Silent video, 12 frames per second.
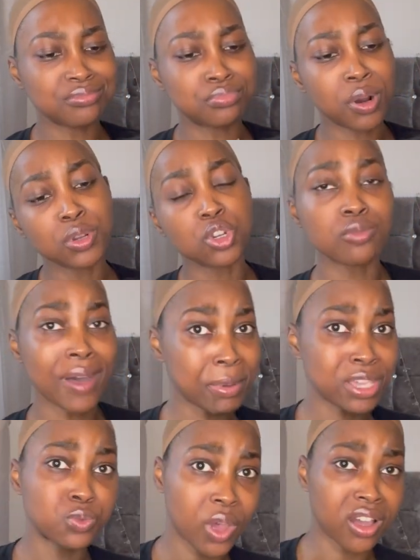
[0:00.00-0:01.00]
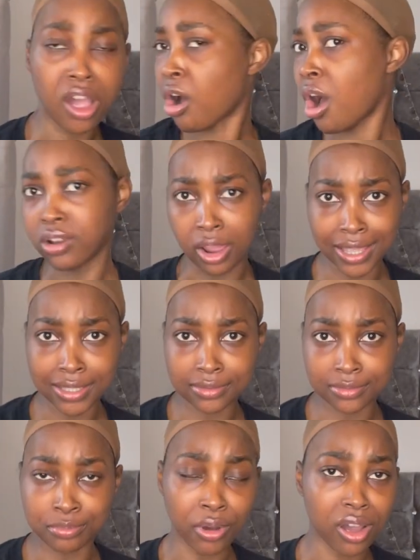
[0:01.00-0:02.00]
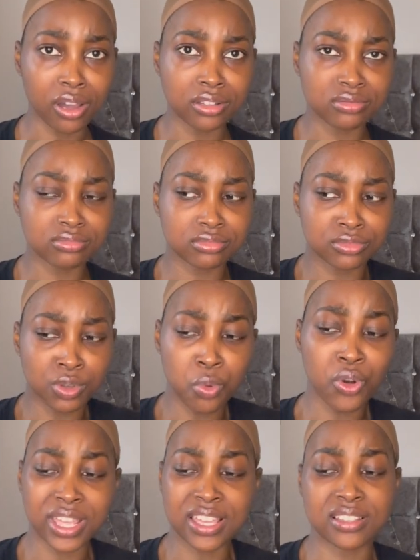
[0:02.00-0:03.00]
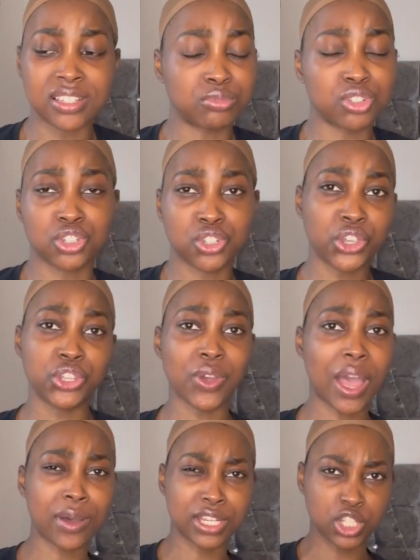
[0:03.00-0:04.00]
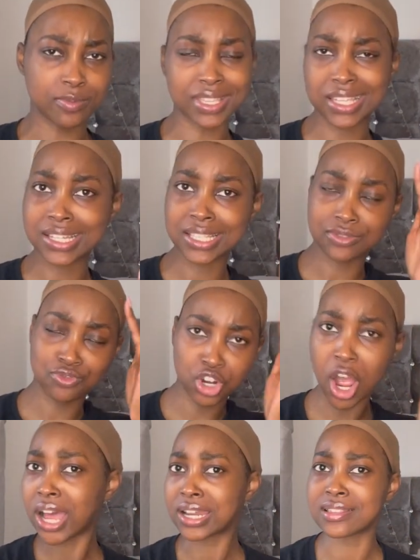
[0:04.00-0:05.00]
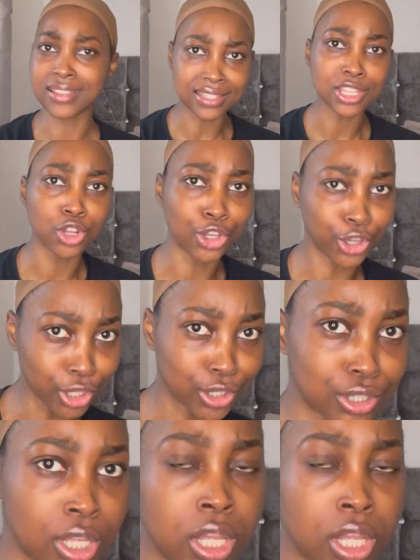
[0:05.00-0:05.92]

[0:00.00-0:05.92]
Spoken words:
Probably not my best work, I can't lie, but the point is I'm just showing you how I do me because regardless, I still look good.